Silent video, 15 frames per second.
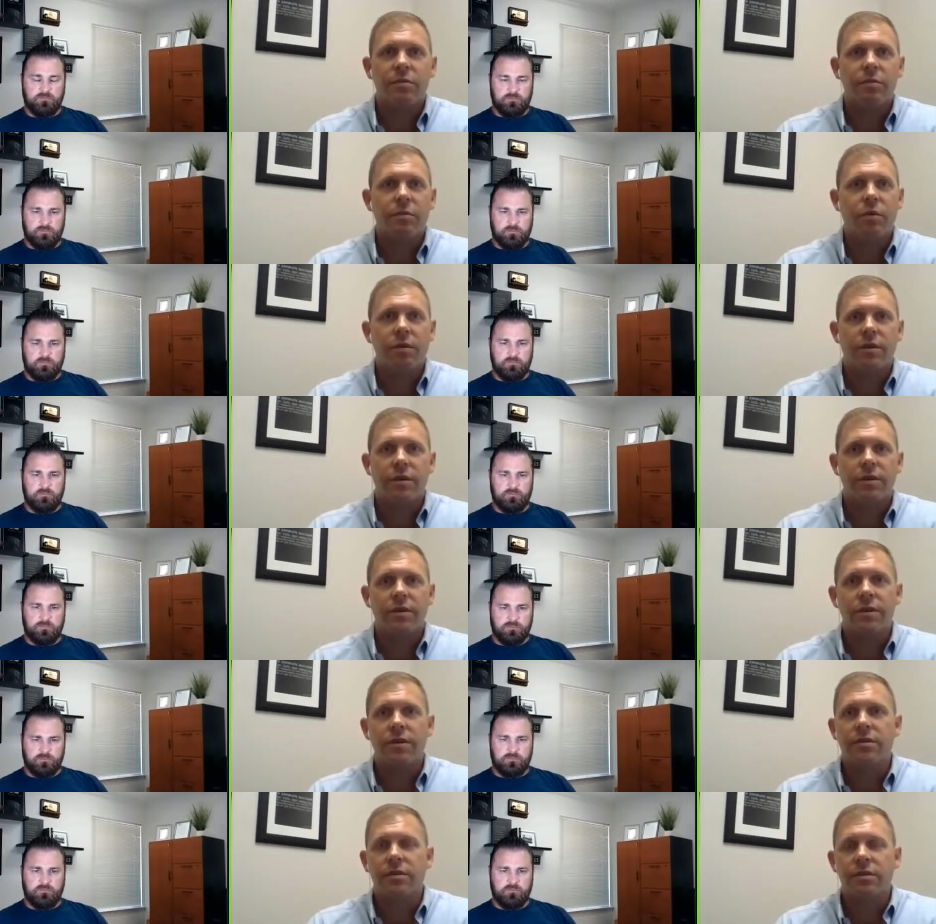Speaker 1: important
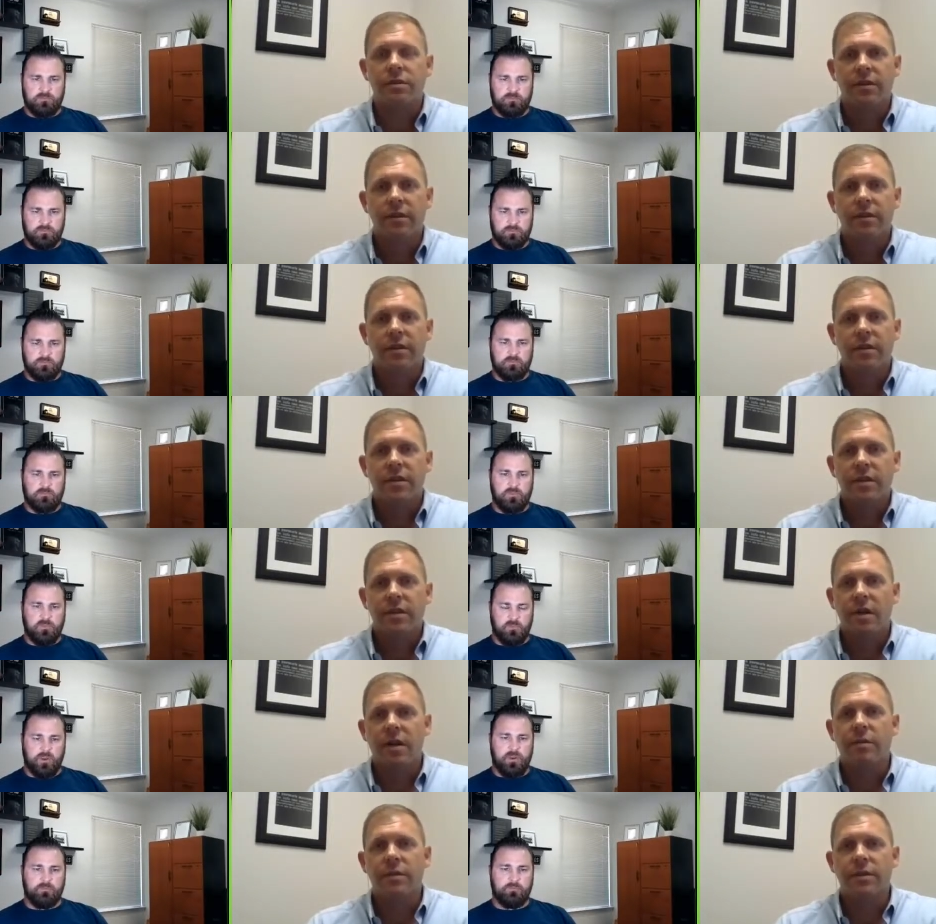decision
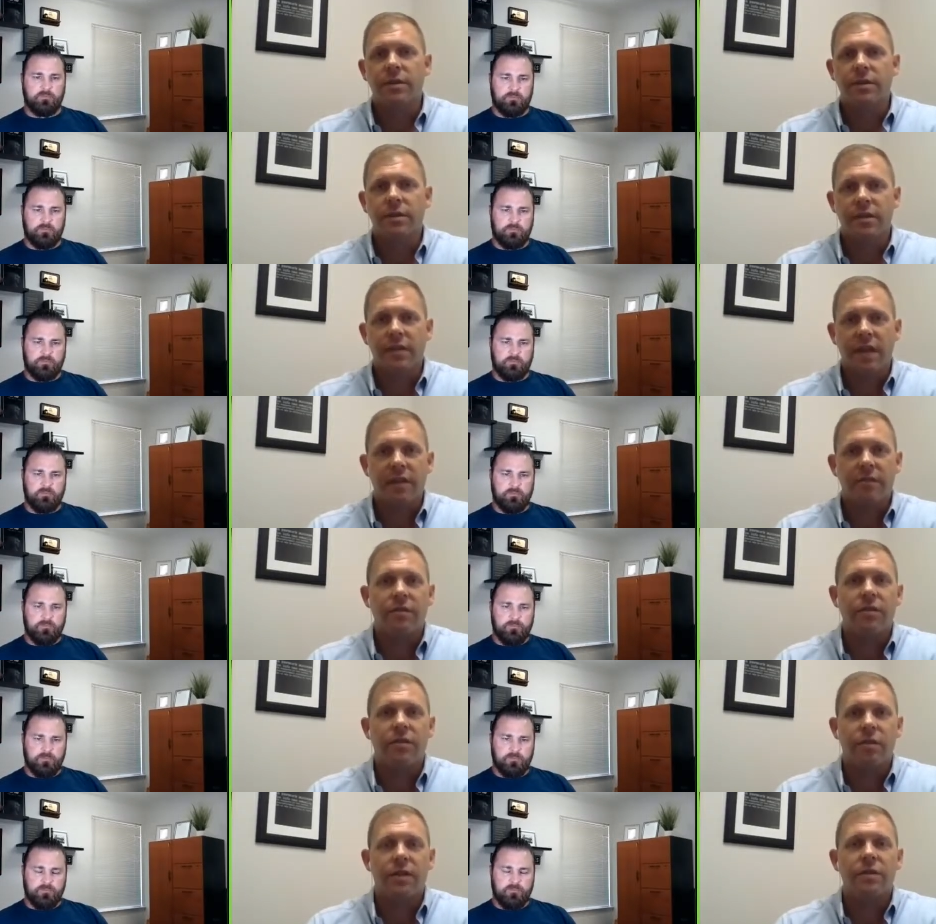um, right. is, is having
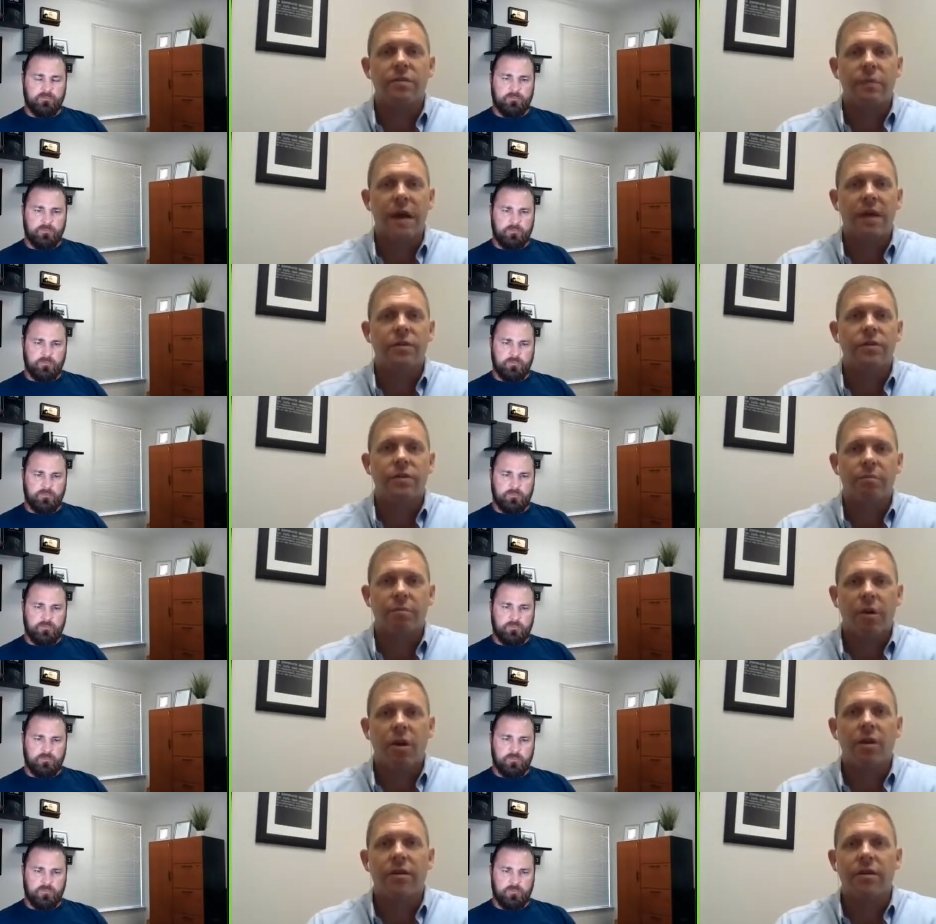the right spouse or
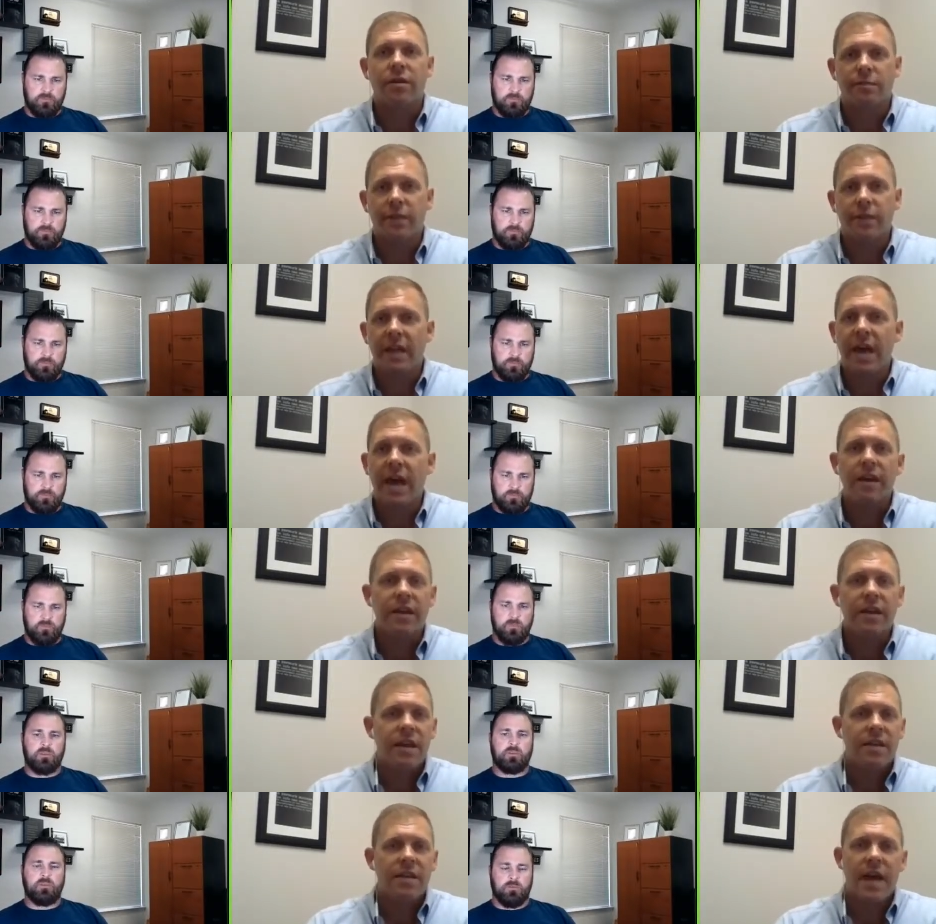partner. I mean, that
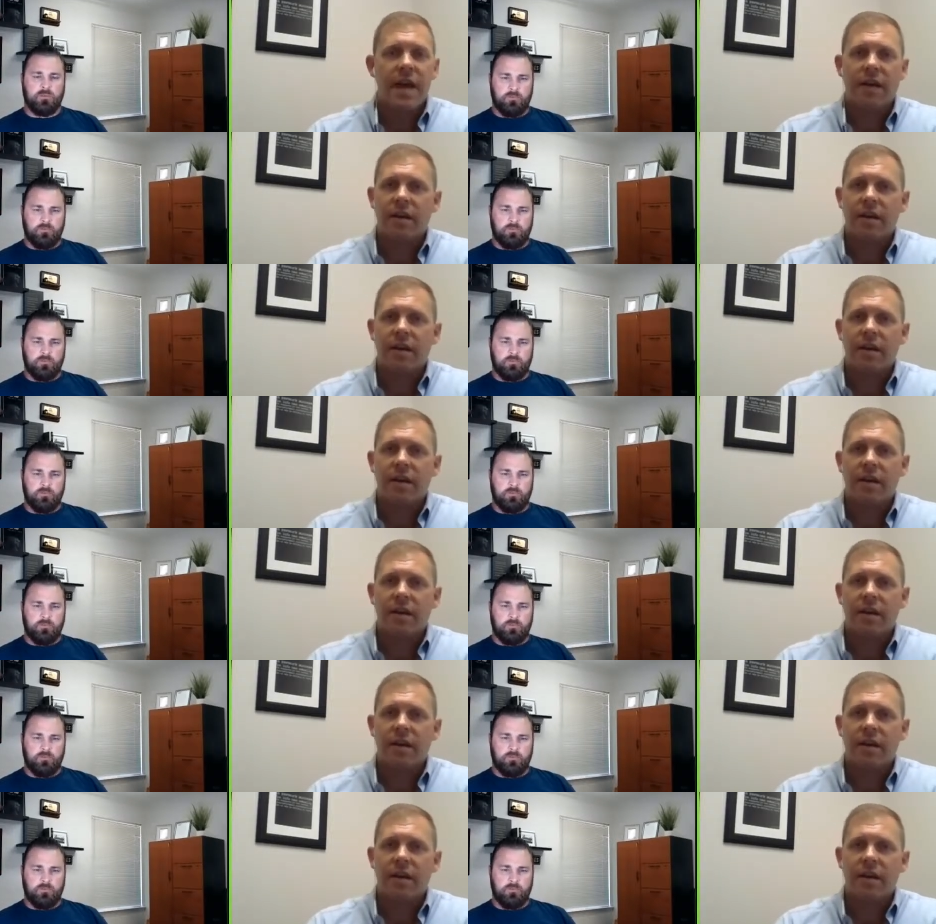that